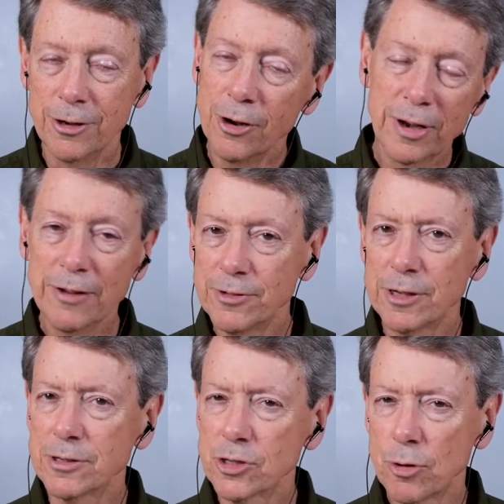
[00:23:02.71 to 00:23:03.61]
don't have
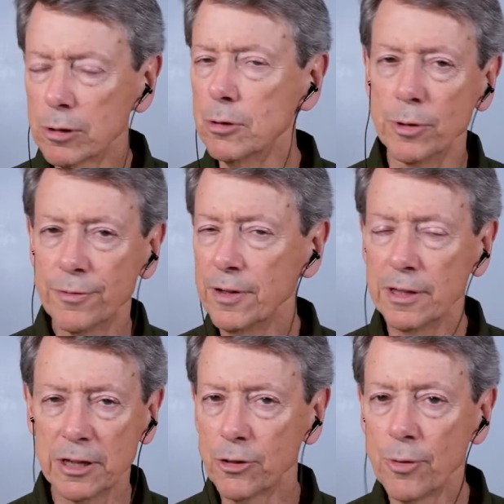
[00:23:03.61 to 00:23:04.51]
to struggle with
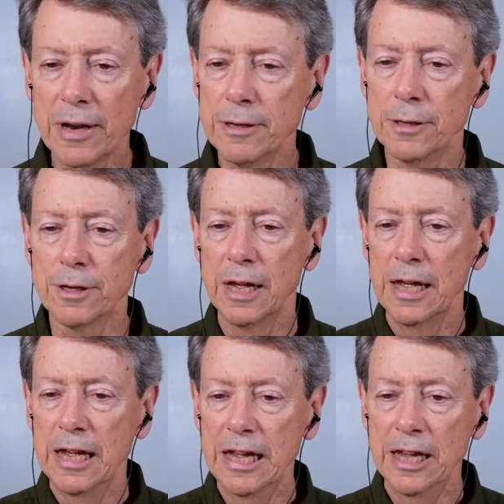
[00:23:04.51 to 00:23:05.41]
feeling threatened
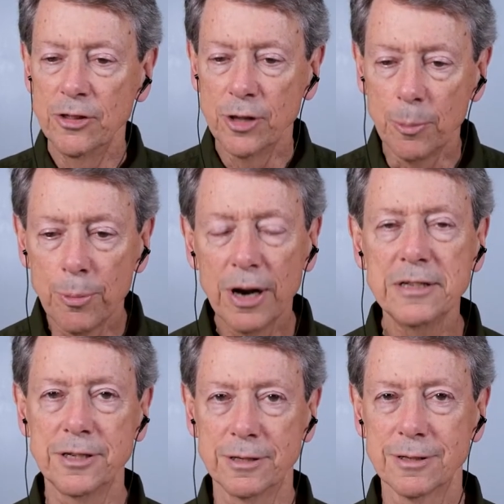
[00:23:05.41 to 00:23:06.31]
in the
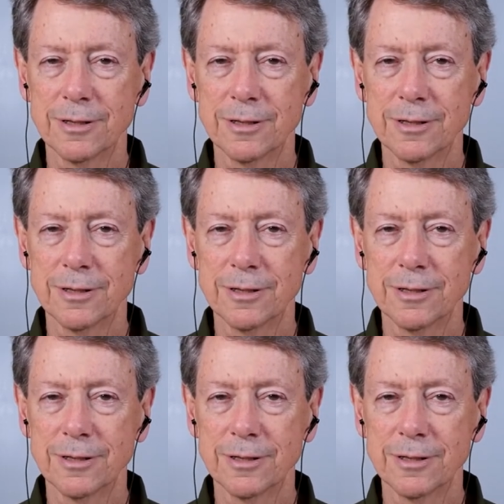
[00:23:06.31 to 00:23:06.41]
present.